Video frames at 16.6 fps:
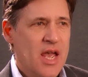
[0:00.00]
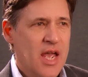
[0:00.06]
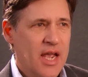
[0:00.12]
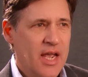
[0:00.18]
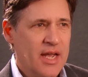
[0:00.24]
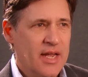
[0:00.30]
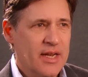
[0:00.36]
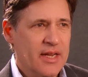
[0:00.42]

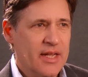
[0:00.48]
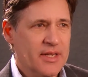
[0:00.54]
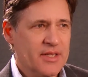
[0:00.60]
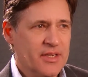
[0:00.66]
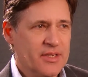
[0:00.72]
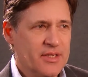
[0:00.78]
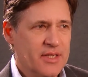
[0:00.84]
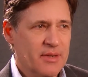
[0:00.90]
and it
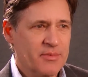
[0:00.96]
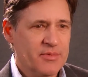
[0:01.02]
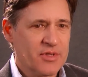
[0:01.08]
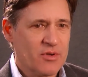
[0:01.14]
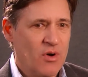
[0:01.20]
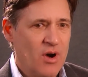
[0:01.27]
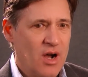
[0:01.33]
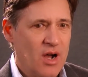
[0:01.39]
just seemed
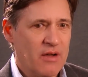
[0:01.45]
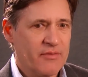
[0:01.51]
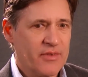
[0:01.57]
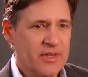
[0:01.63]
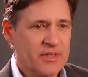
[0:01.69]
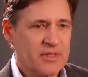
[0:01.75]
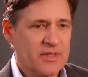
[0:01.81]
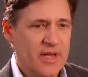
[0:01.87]
so
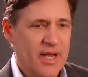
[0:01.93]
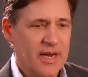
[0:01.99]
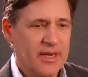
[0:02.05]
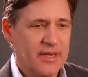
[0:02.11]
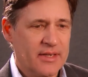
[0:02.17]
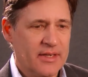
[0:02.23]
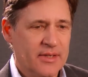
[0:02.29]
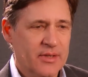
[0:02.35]
obvious that
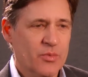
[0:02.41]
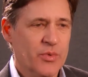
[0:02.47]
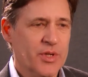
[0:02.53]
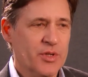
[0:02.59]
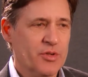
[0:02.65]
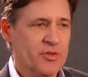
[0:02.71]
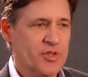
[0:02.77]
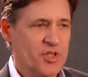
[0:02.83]

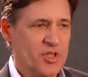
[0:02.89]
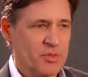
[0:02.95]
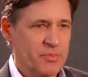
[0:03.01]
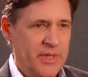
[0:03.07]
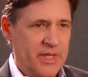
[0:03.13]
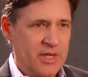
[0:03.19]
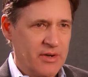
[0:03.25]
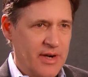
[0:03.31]
when you
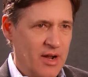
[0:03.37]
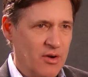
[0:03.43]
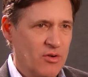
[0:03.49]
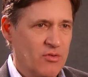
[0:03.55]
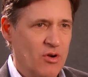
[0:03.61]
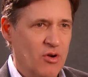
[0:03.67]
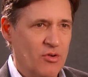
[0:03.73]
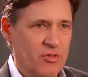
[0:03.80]
smear out
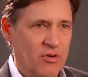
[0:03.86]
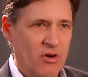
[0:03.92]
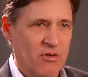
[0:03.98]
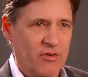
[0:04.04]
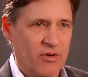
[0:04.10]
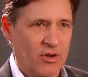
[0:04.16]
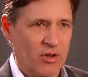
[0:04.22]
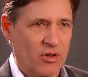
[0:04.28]
growth
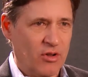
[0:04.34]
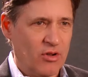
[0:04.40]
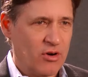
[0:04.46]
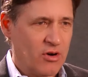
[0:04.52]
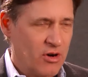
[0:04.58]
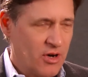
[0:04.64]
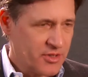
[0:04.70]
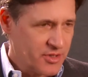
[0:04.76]
over a
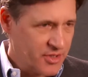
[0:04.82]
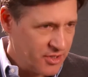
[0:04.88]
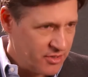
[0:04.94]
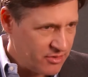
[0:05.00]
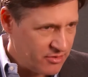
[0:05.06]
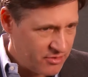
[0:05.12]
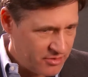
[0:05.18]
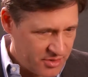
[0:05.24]
large,
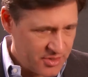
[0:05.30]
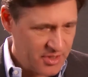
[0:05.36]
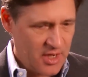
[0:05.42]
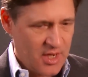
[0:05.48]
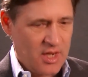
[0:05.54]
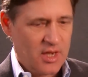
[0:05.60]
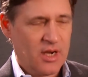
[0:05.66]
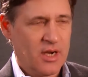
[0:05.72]
huge
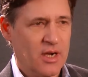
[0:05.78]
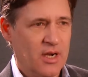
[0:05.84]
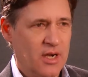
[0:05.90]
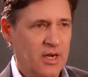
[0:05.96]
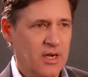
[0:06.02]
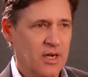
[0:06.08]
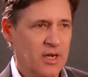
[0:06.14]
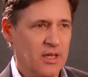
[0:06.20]

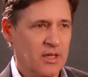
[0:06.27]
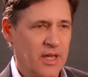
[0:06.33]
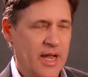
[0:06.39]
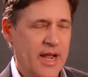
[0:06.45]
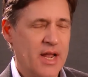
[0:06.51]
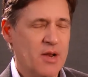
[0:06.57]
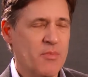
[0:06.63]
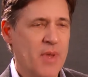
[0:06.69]

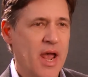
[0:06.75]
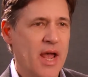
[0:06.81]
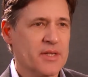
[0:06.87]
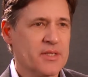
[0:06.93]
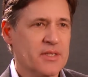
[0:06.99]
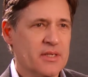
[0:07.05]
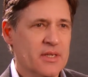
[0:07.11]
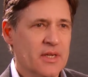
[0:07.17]

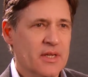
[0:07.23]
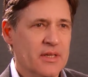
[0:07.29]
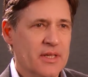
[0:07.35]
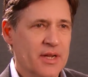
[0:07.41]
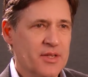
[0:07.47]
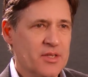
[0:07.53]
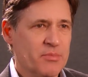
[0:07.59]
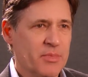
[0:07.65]
landmass,
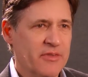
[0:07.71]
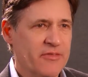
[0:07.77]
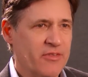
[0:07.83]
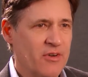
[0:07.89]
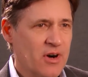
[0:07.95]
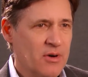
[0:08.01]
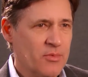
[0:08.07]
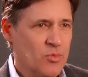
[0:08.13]
that it's going to be
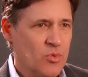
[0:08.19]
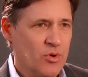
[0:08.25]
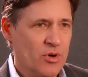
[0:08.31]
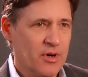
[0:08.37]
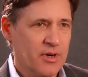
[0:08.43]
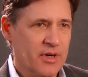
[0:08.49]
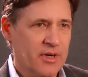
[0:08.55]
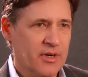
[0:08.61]
far
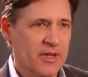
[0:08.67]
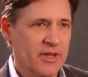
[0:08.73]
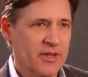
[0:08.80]
more